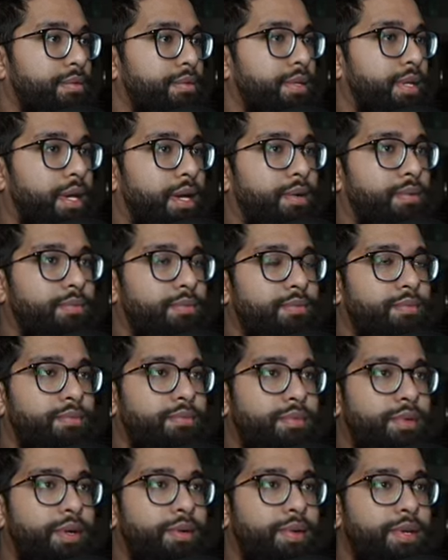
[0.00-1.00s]
Yeah.
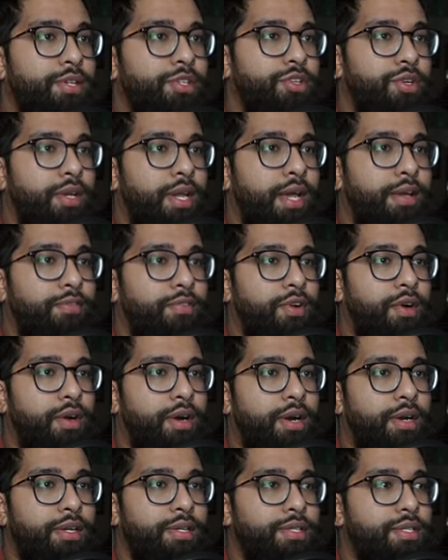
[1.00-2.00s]
Rearrange your life
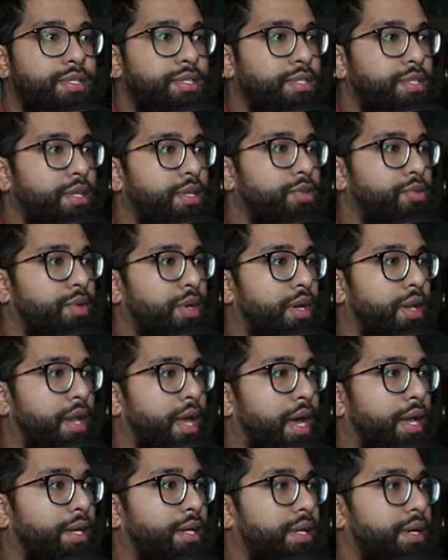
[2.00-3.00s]
cards. They're doing a
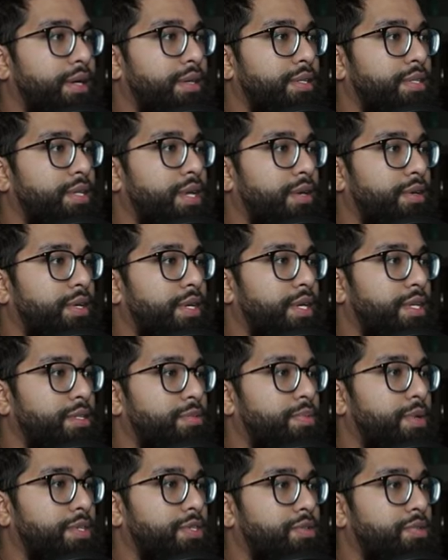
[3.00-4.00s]
lot here. This character
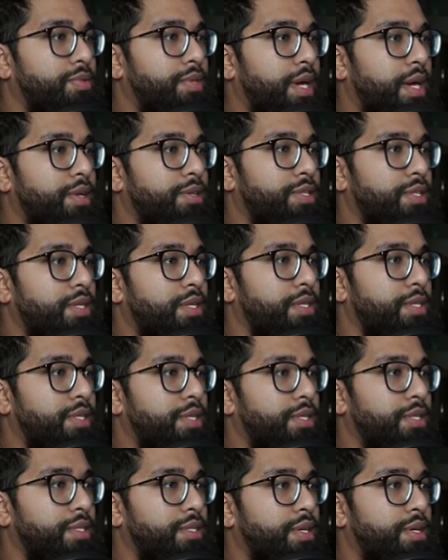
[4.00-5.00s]
gains plus 2000
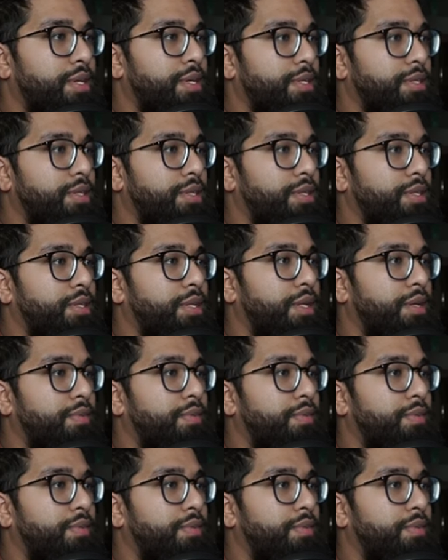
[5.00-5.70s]
until the start of next turn.